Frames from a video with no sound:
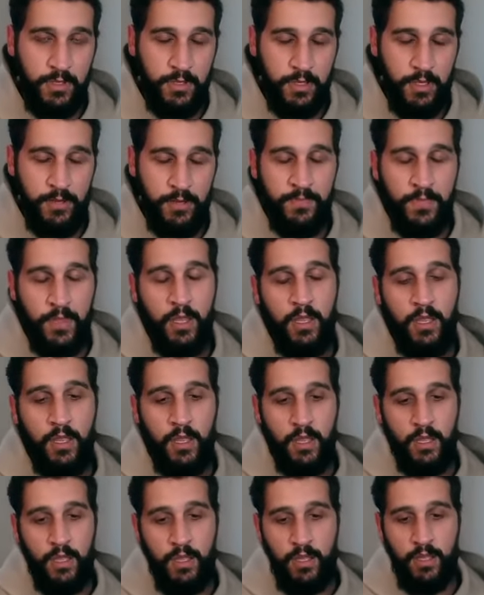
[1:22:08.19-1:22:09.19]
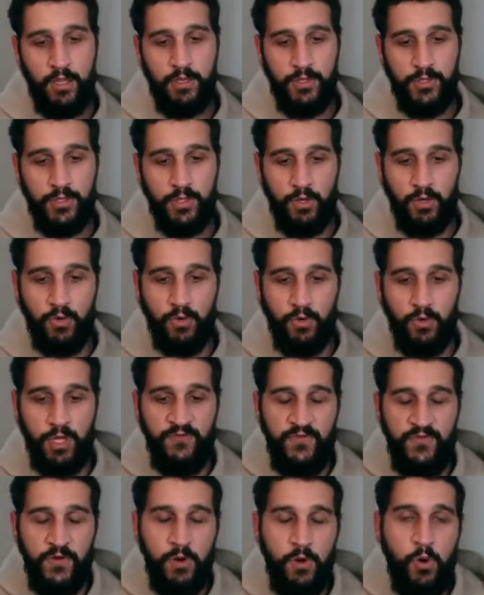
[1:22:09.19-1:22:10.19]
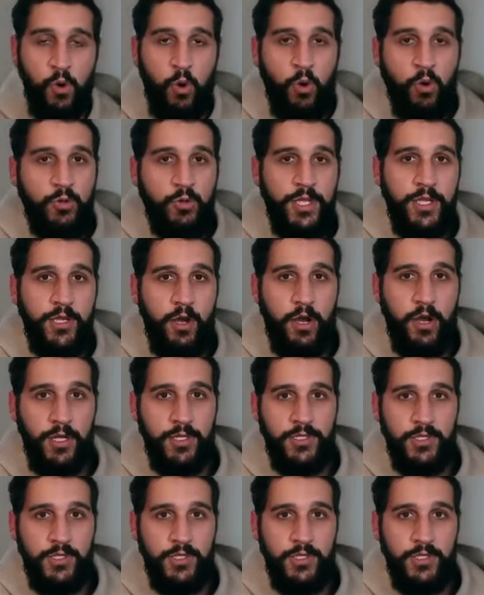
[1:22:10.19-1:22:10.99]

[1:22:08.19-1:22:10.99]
Okay. So if you're holding on